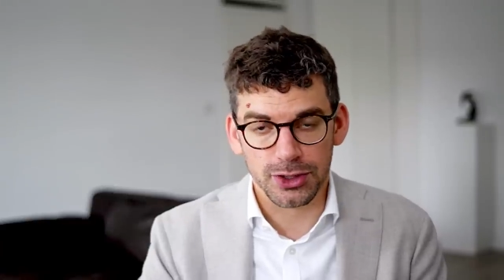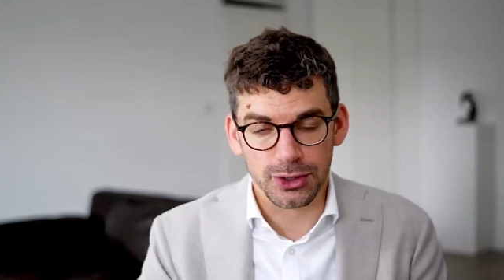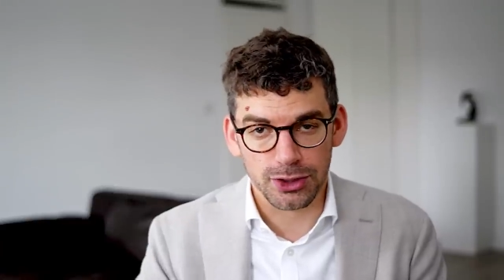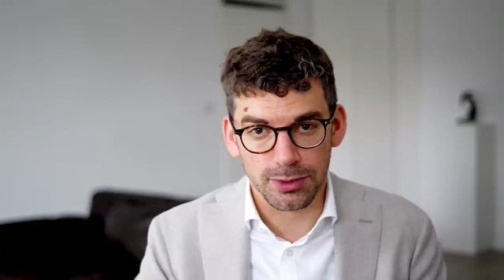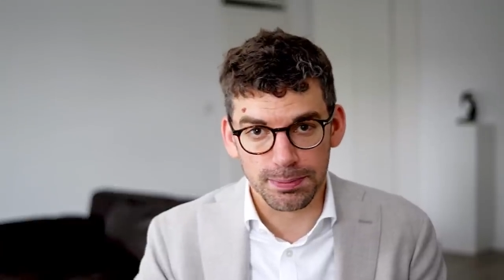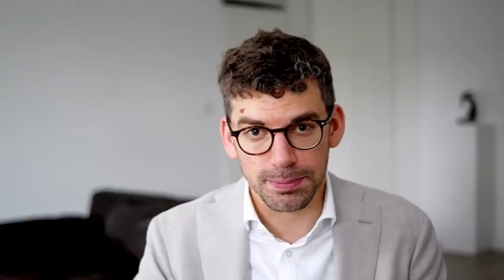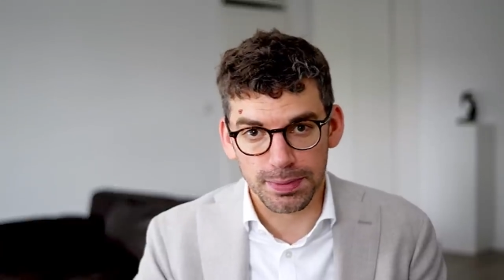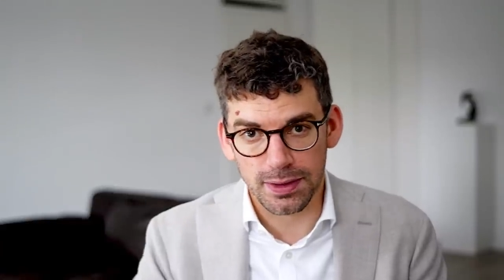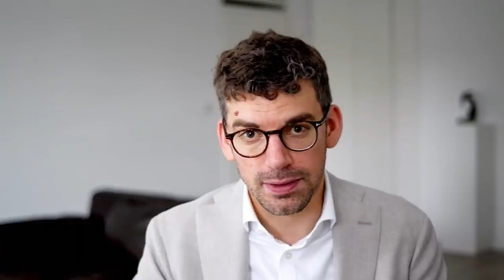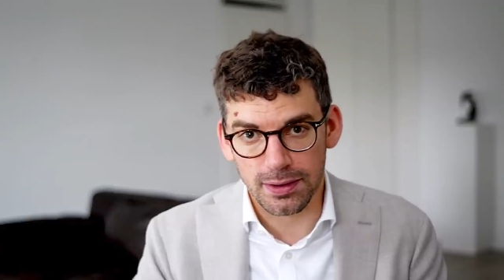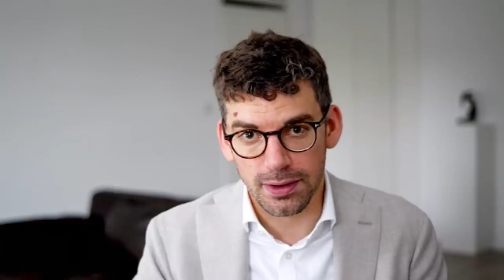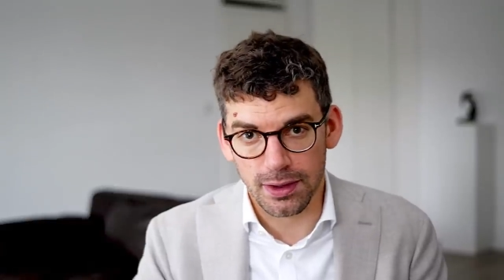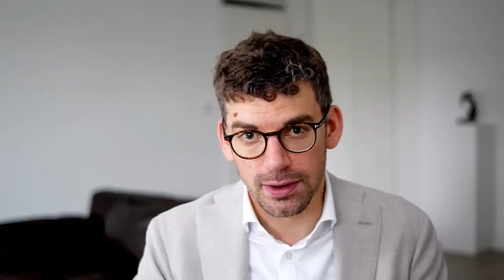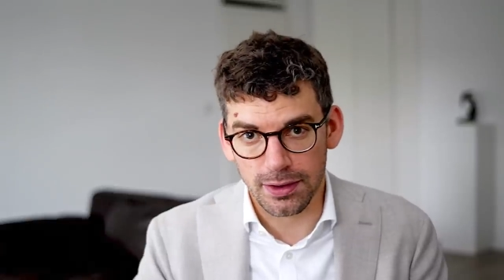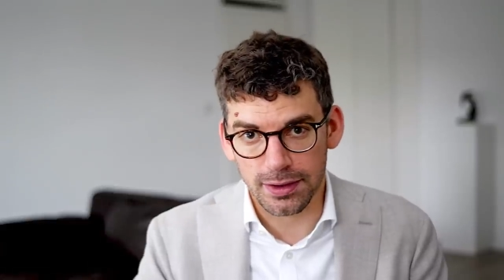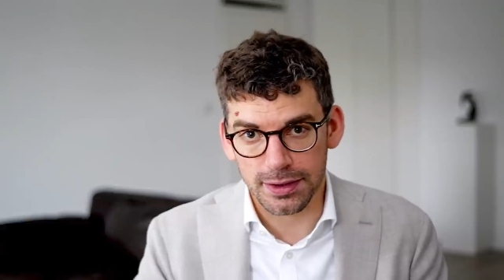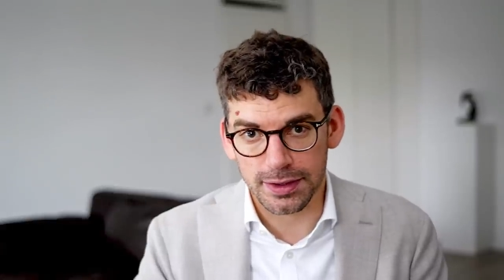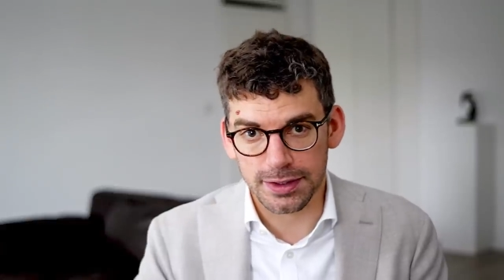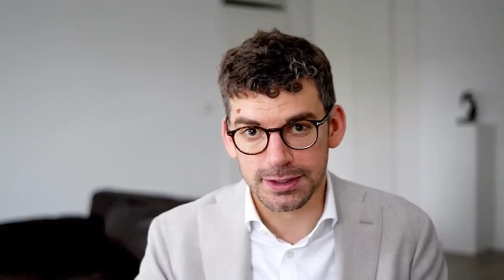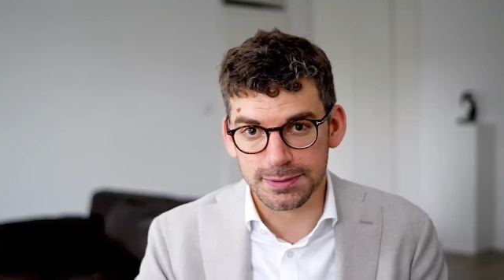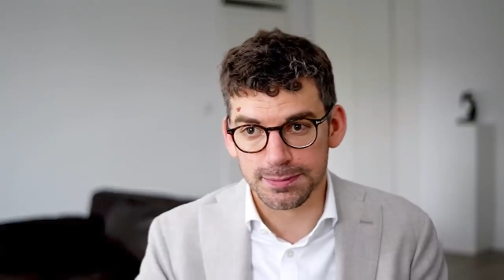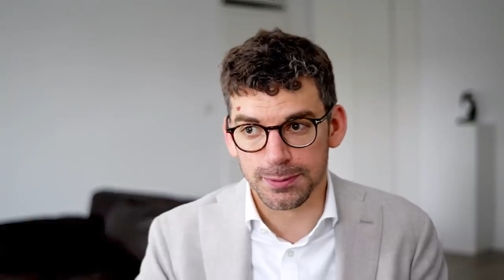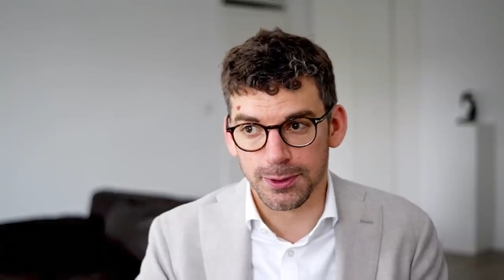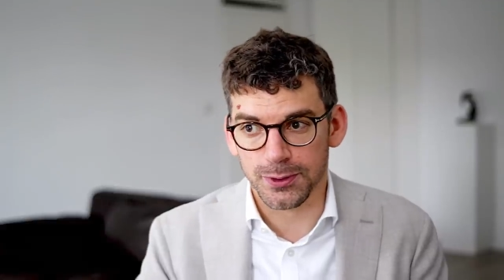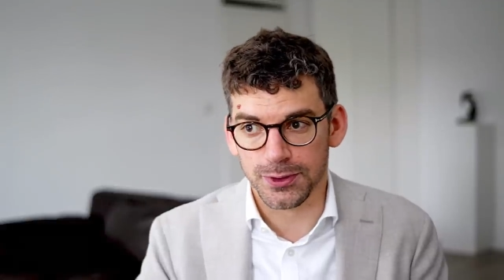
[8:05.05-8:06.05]
it should be a longer
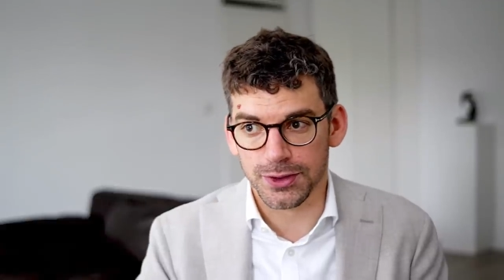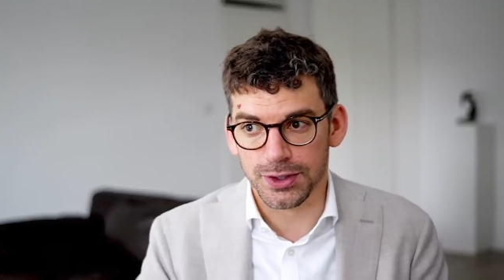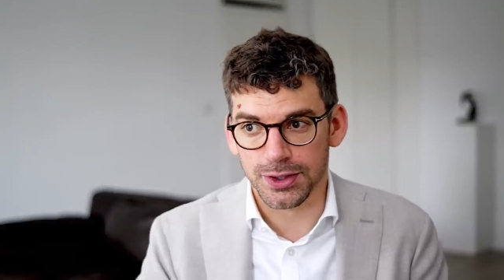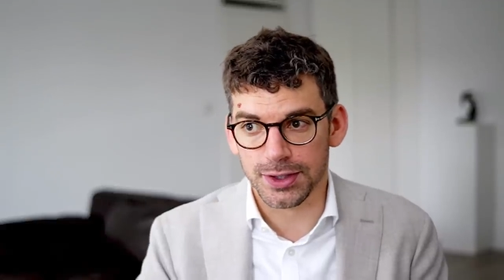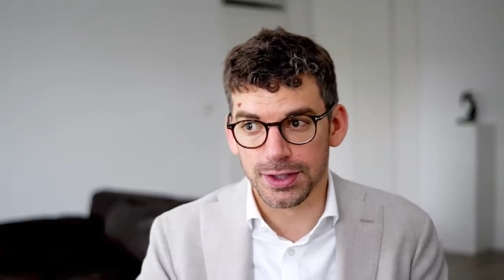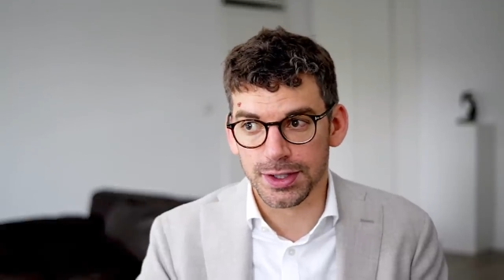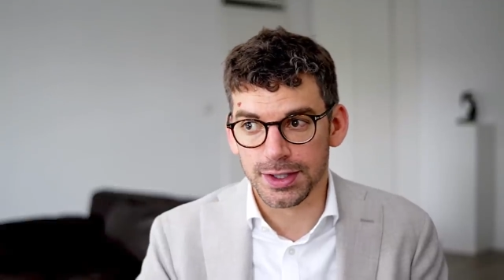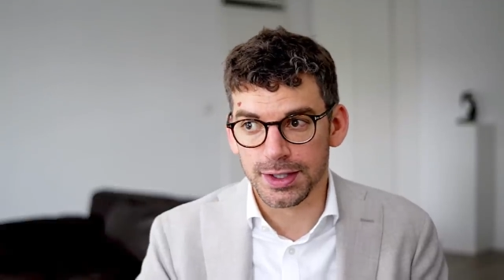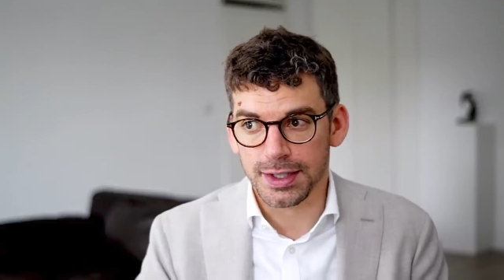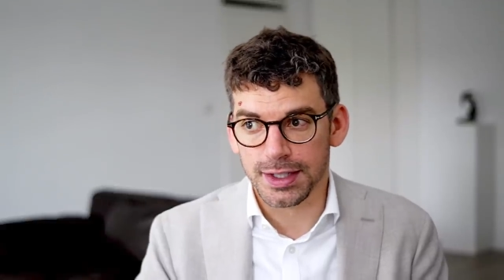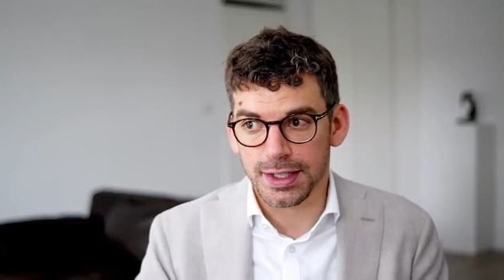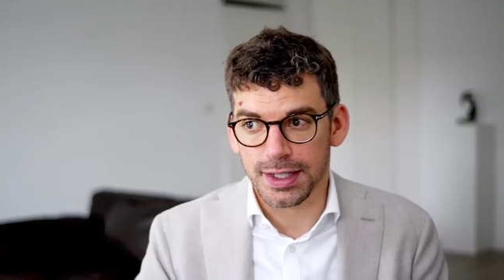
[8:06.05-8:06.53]
exposure,